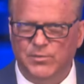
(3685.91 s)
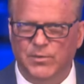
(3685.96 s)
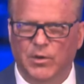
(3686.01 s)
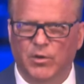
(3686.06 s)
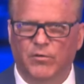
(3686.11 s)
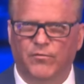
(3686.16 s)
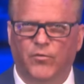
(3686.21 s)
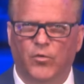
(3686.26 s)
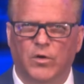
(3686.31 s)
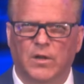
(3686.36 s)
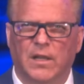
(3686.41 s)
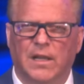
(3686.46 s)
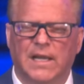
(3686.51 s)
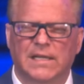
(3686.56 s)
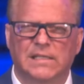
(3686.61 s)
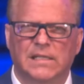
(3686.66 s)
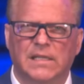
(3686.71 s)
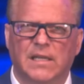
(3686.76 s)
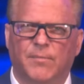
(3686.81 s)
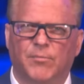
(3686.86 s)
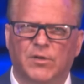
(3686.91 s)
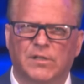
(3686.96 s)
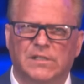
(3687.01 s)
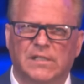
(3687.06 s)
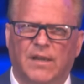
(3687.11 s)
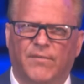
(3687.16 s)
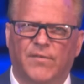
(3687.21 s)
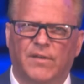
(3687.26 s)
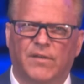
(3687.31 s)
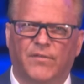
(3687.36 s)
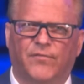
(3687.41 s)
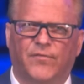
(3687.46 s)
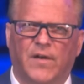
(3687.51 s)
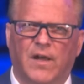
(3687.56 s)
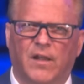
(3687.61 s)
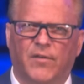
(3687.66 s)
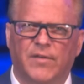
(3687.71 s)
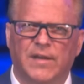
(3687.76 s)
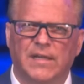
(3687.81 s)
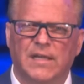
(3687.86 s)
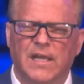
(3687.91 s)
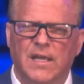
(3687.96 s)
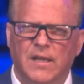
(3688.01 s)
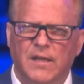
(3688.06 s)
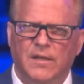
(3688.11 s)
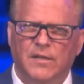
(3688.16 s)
We look forward to lesson number seven, the following